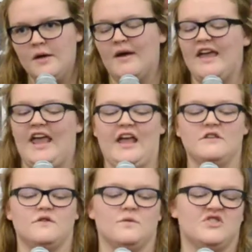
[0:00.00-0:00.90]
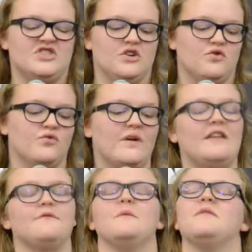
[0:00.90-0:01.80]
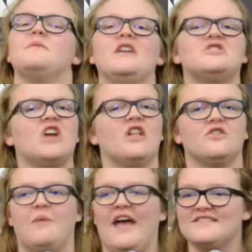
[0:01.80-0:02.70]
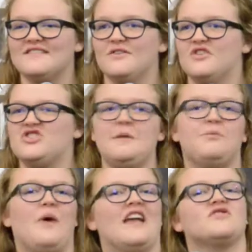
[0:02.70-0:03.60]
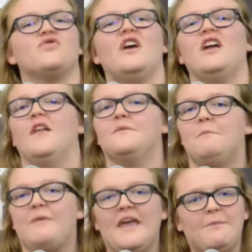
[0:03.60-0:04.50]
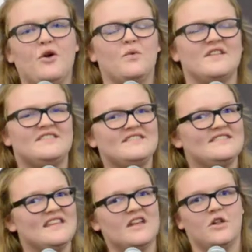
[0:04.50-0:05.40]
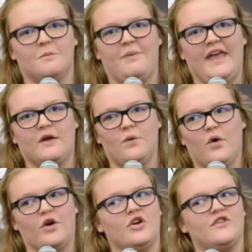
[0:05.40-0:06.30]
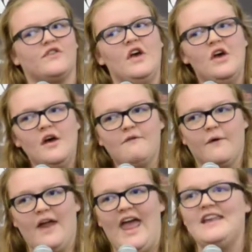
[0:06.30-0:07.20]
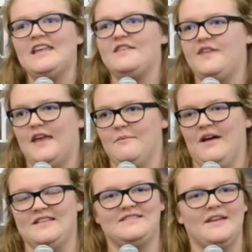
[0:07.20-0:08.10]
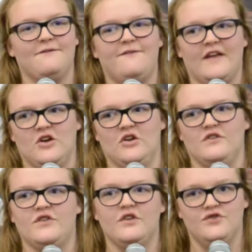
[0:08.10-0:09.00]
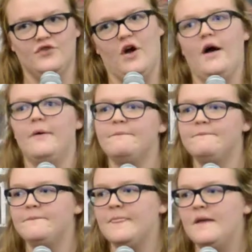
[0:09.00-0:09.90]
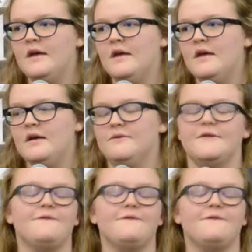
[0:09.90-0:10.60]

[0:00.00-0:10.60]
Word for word: My hands were still green from smudge-colored pencil and cheap wax crayons, but people would still pay quarters for anything my stiff fingers could draw. It was the